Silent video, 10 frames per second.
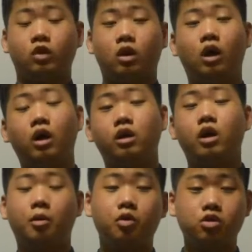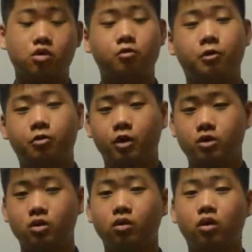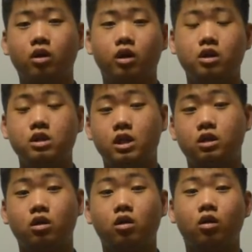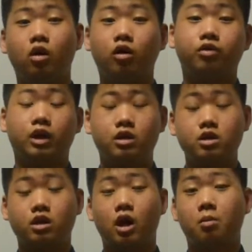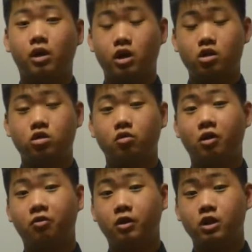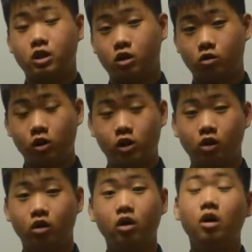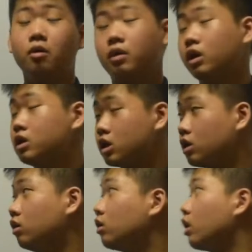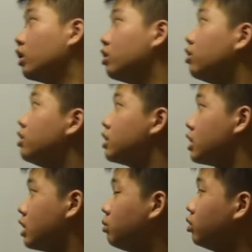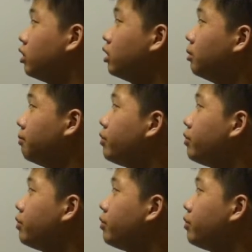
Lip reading: Hi, I'm Guang, 50 years old. In this lesson of techniques and applications of definite integration, we are taking a look at this example here.